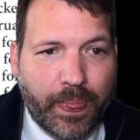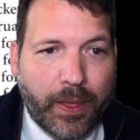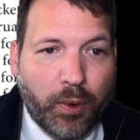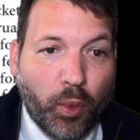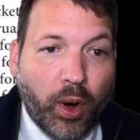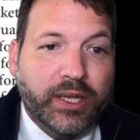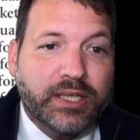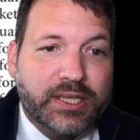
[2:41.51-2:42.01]

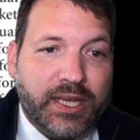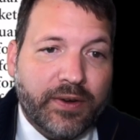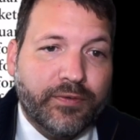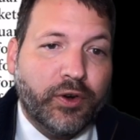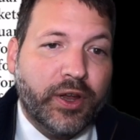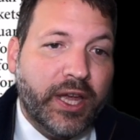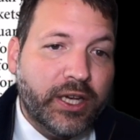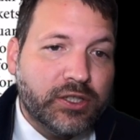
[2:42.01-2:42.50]
one set
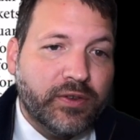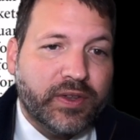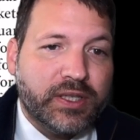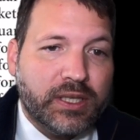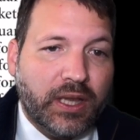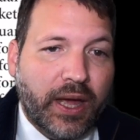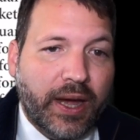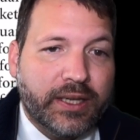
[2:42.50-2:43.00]
for each of
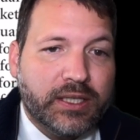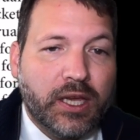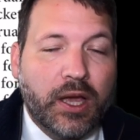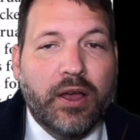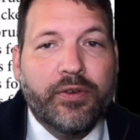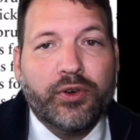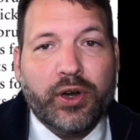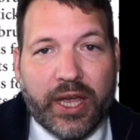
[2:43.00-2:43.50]
its lines
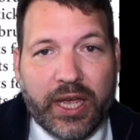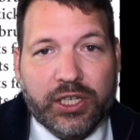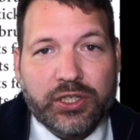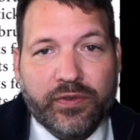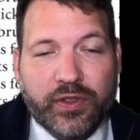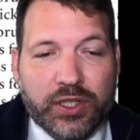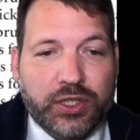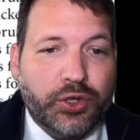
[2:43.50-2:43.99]
for each
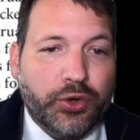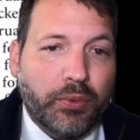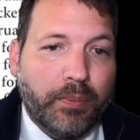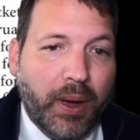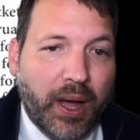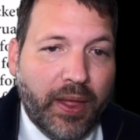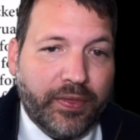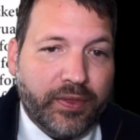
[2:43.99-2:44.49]
of the two
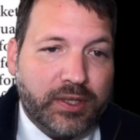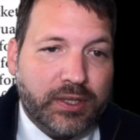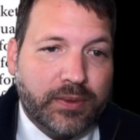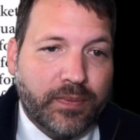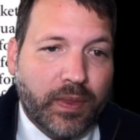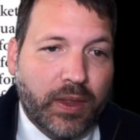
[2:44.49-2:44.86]
months.